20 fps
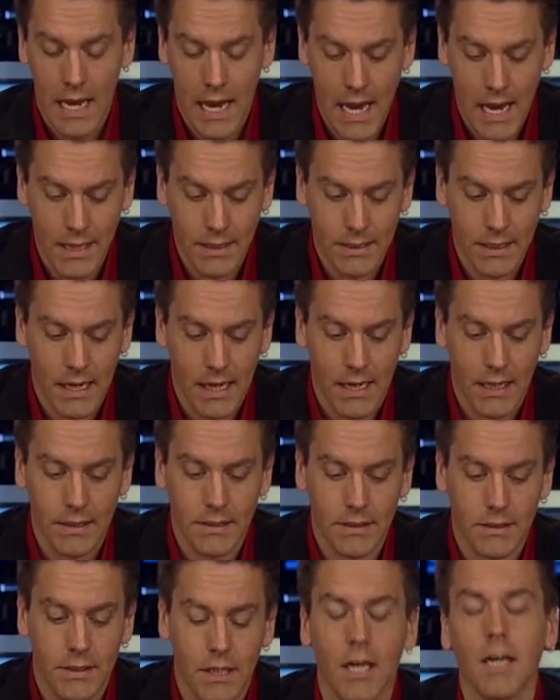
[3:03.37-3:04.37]
And uh,
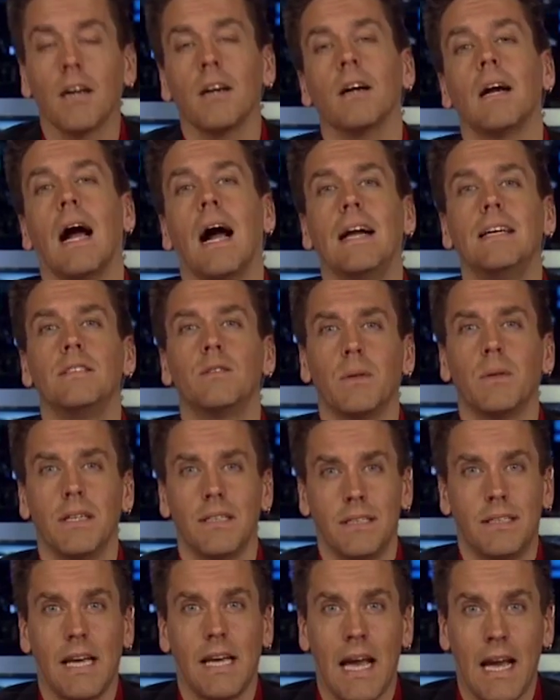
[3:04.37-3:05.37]
Tucker, I just
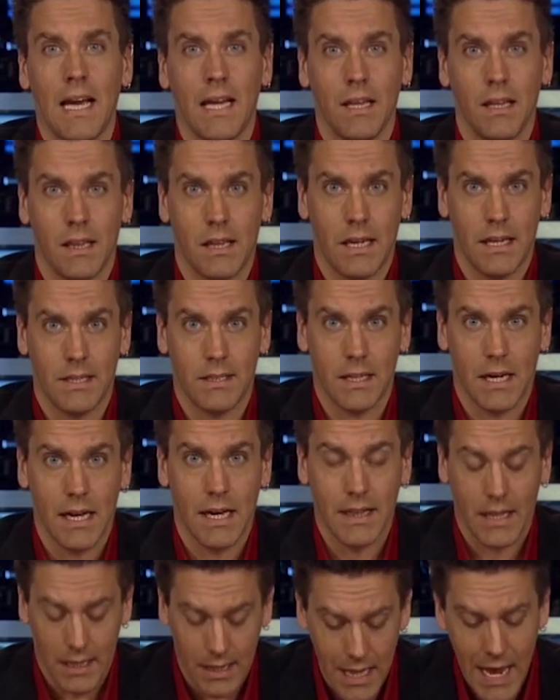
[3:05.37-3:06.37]
wanted to say that
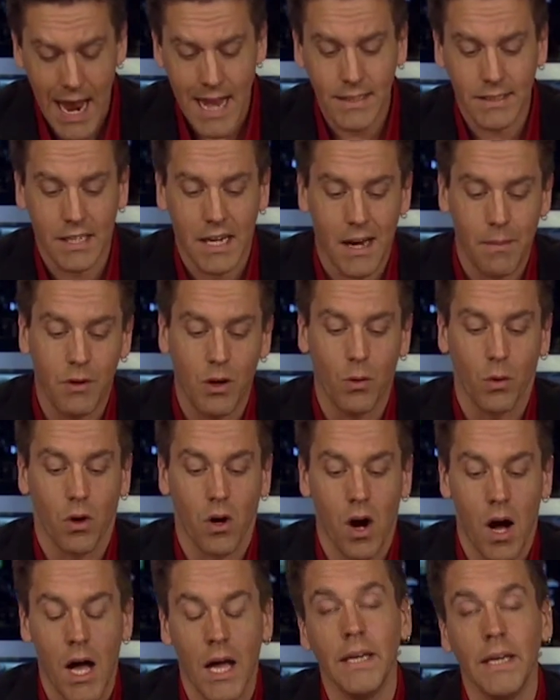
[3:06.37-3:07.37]
uh, the last time you
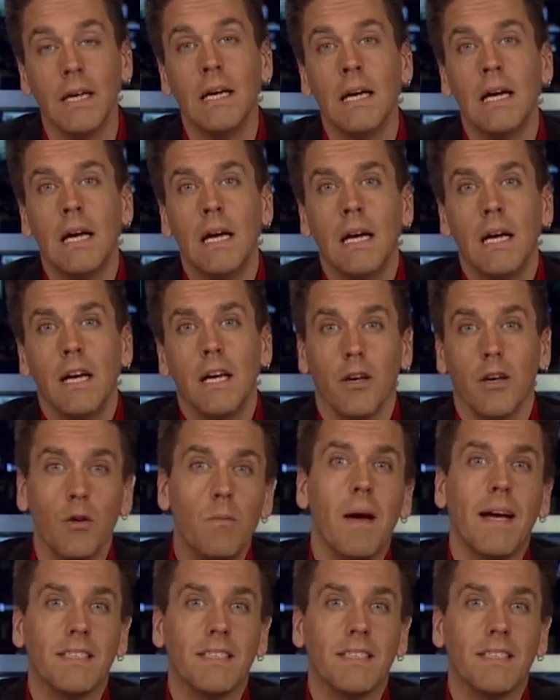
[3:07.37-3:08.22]
were on, you'd